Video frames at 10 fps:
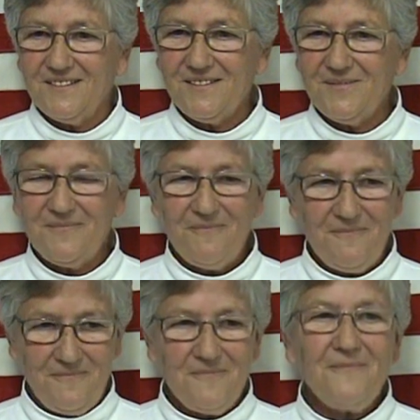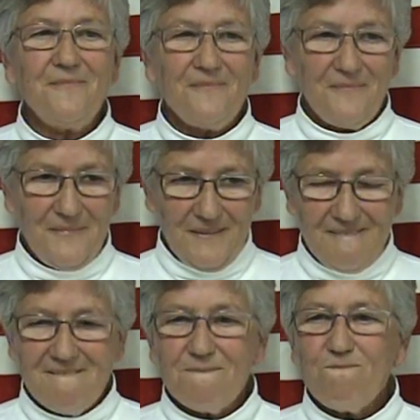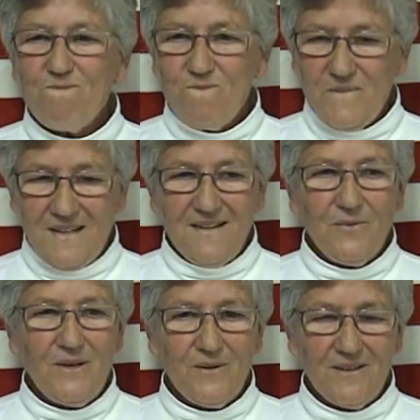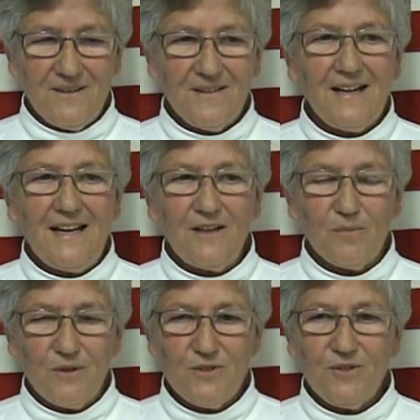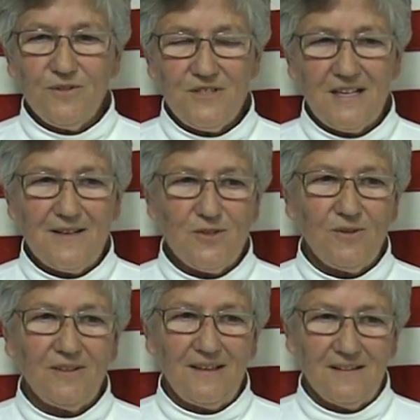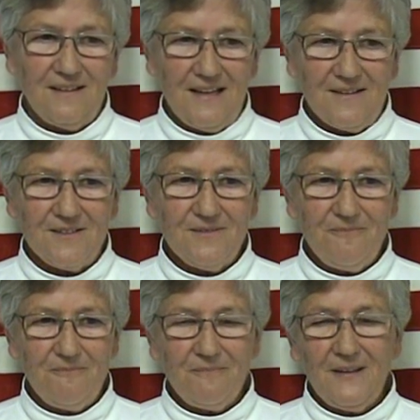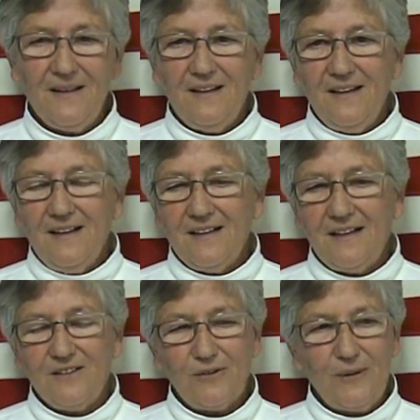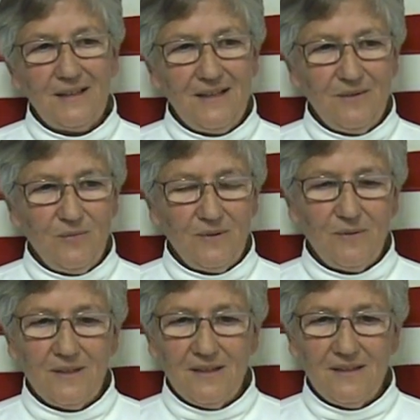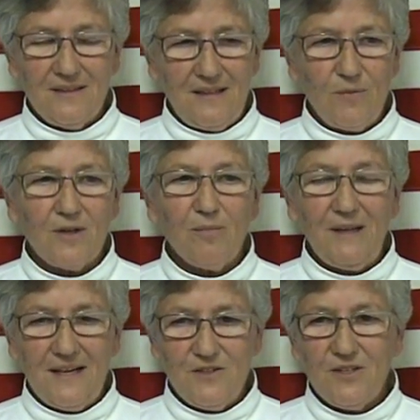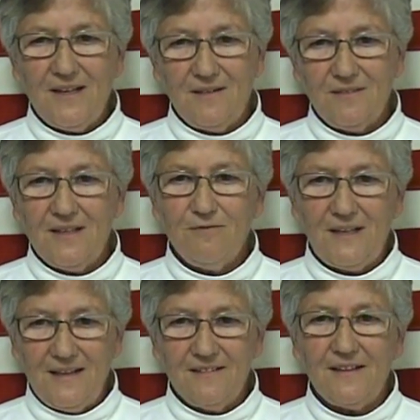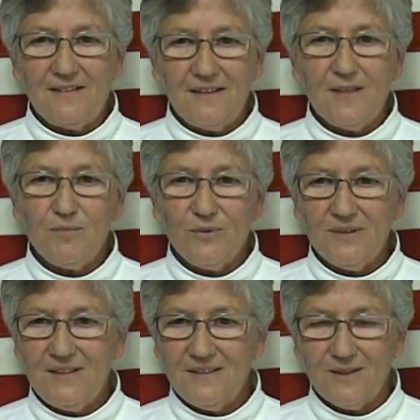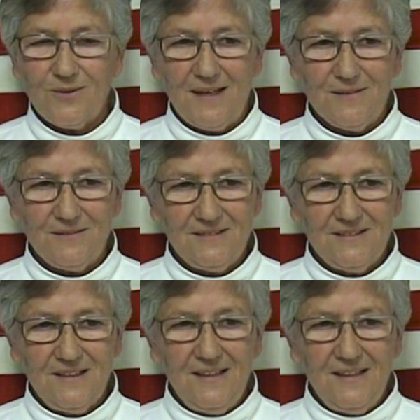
years. Is that right? Uh, we were a commercial scheduled airliner. Consequently, uh, they were obliged to have a flight attendant on board the aircraft